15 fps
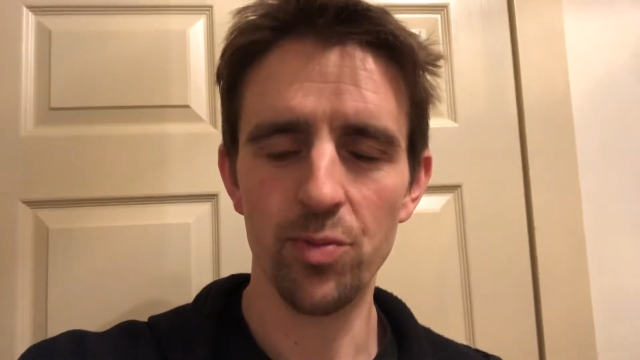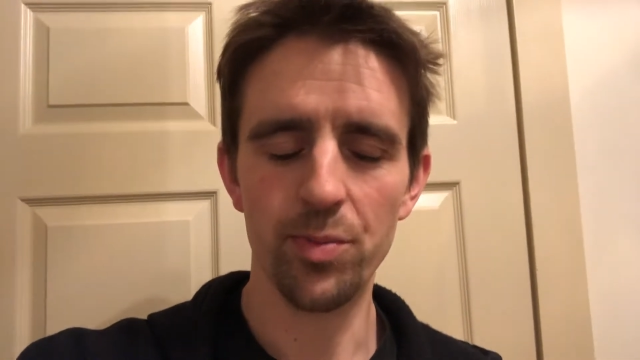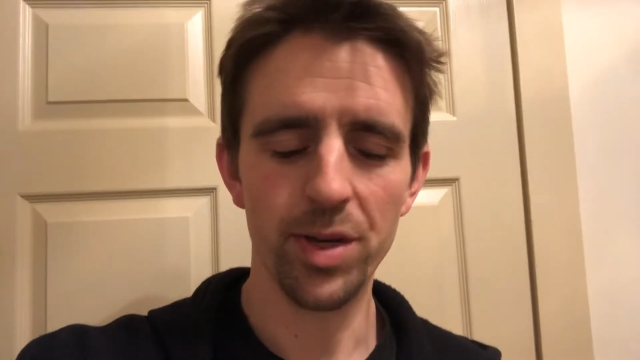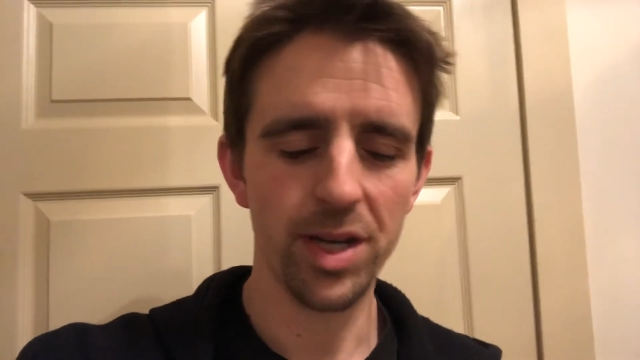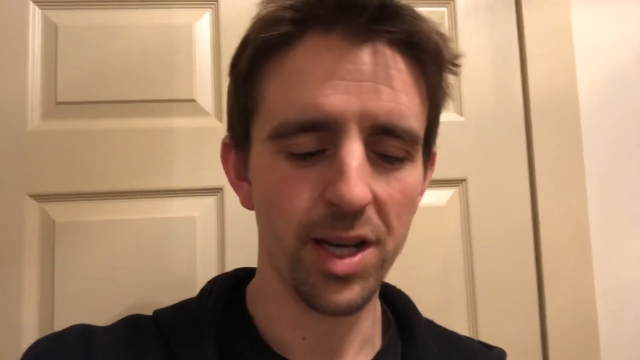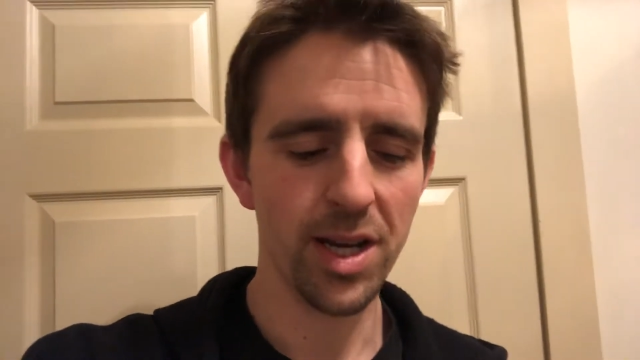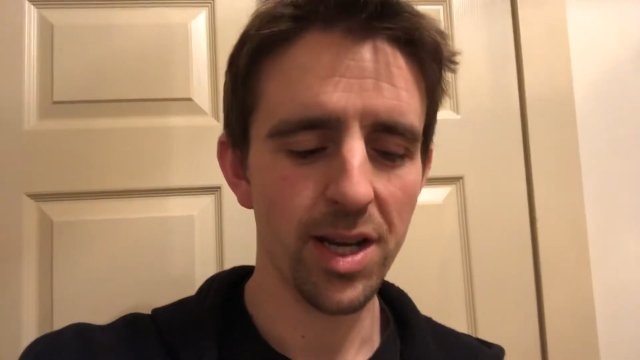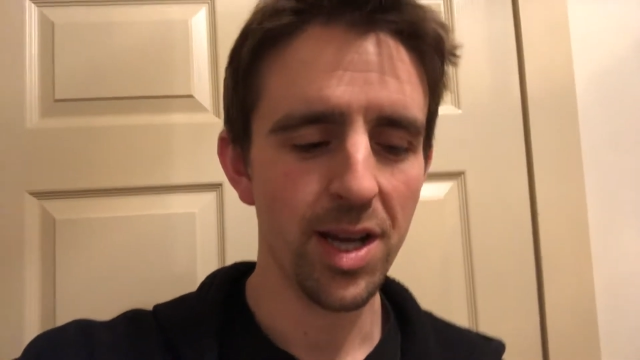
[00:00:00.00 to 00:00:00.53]

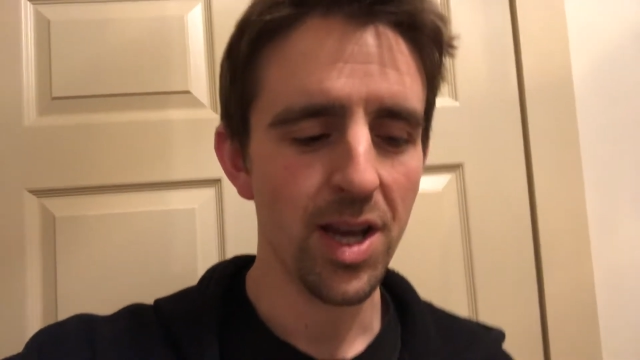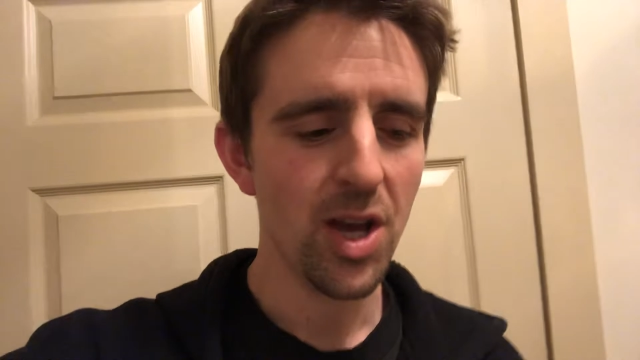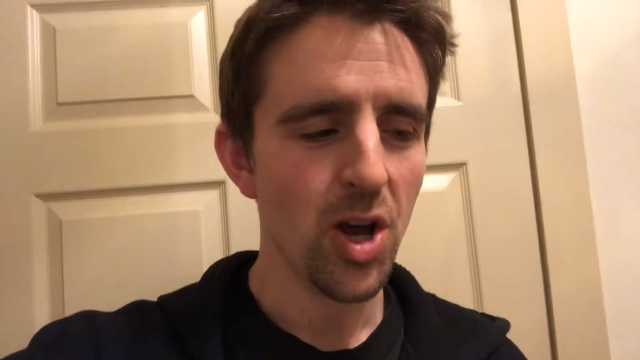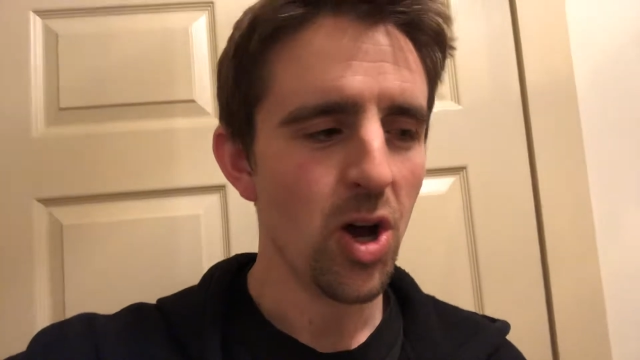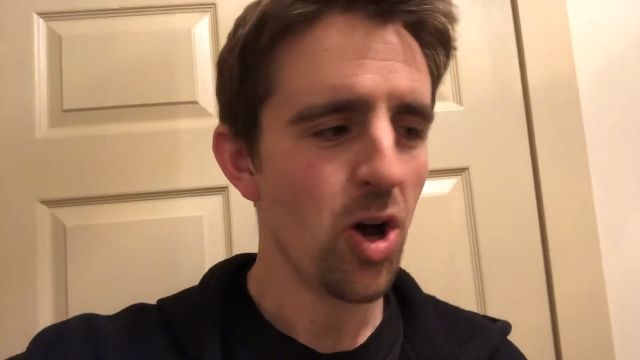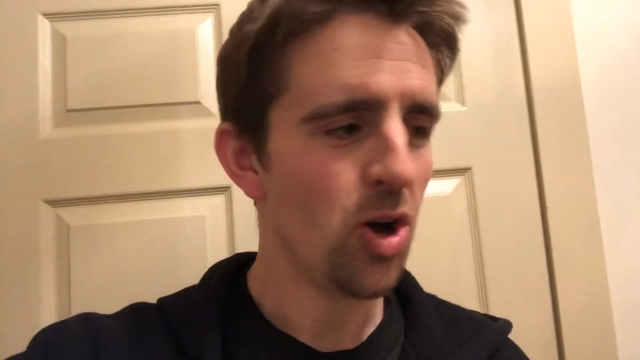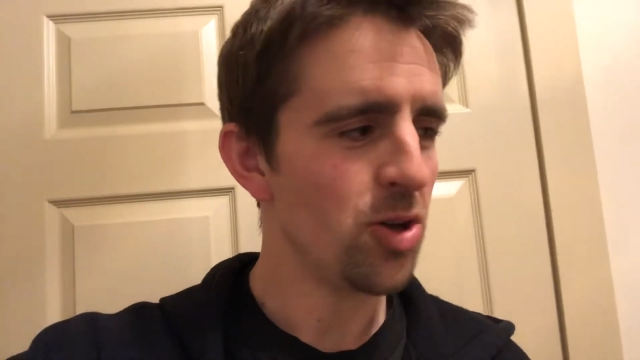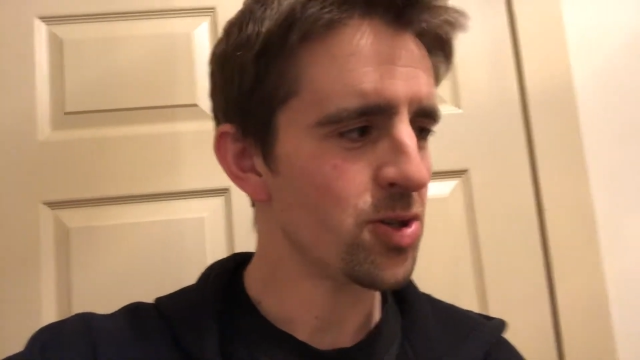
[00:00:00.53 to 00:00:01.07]
but
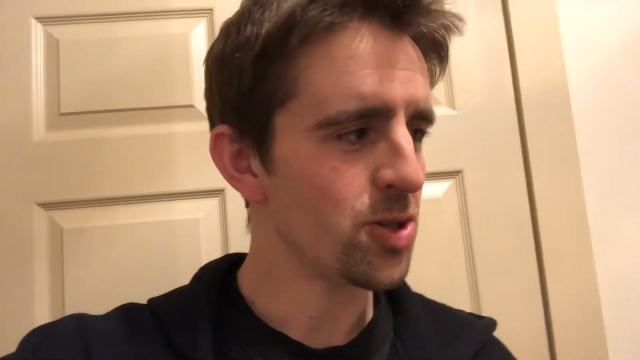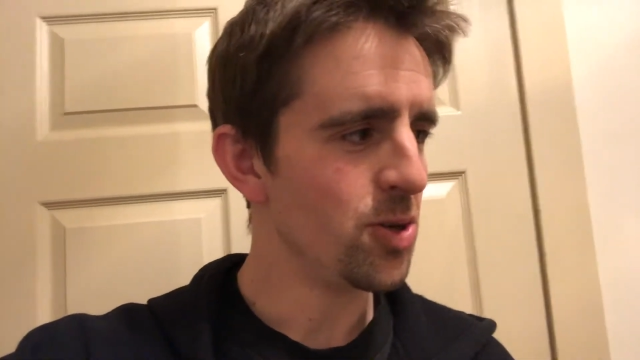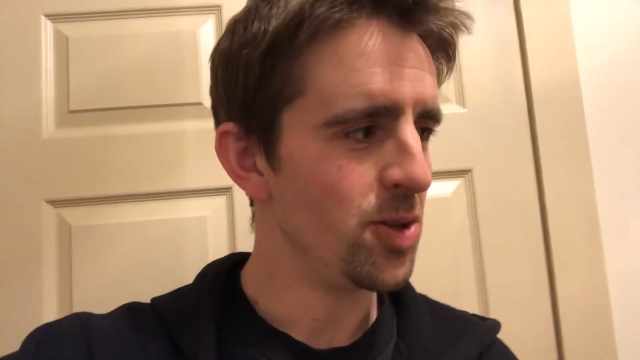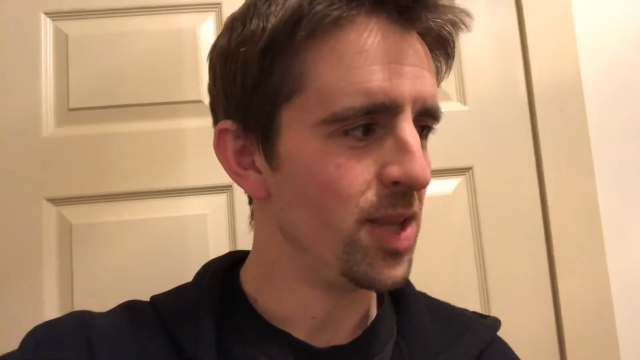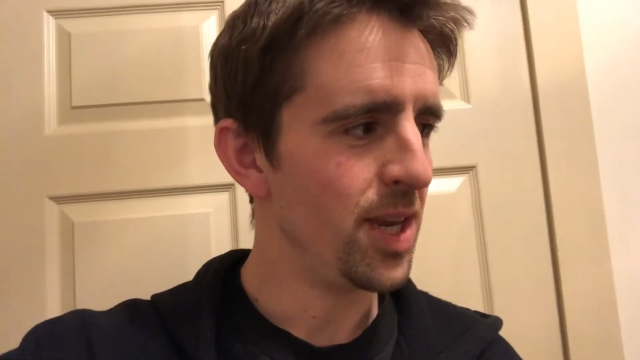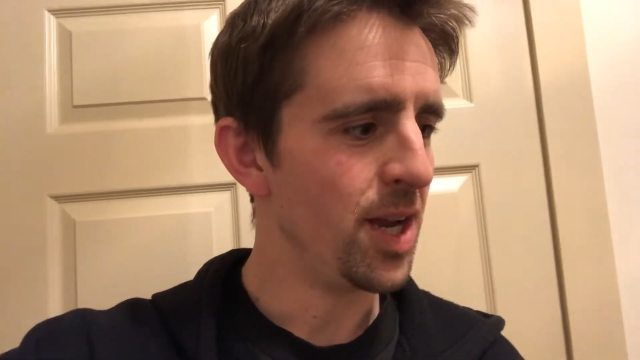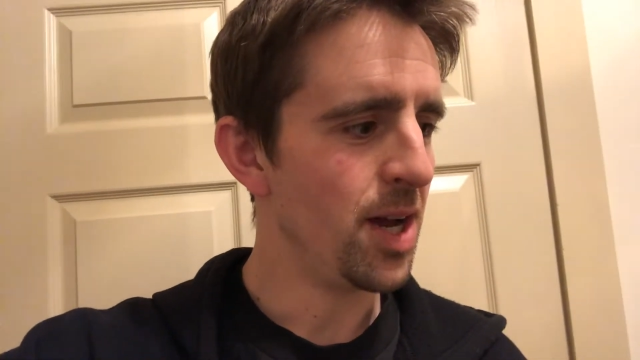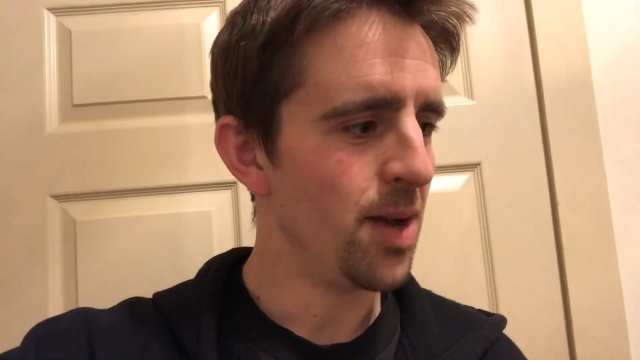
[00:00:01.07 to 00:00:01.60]
also that